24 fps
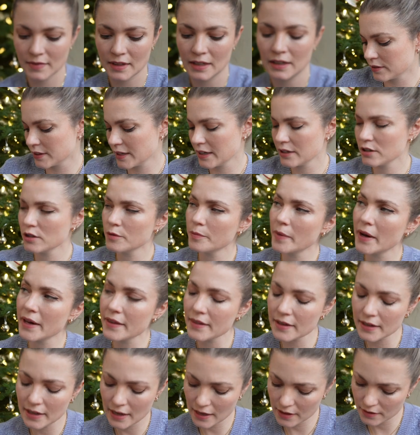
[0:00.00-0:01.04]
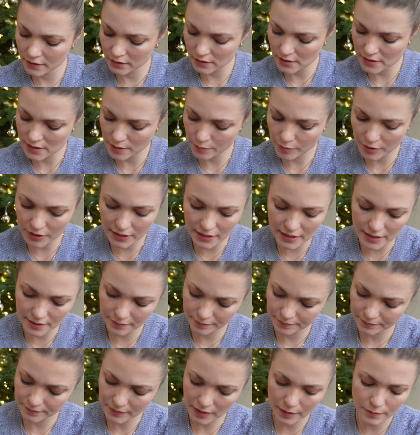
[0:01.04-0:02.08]
Can you buy the candle separately?
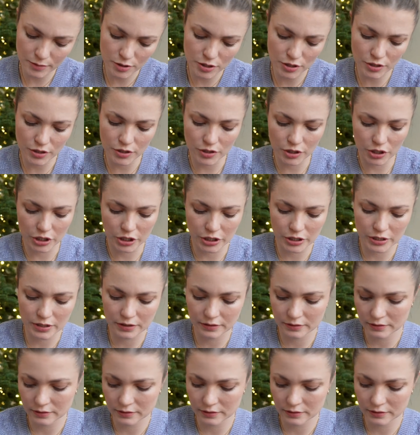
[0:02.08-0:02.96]
I'm sure you could.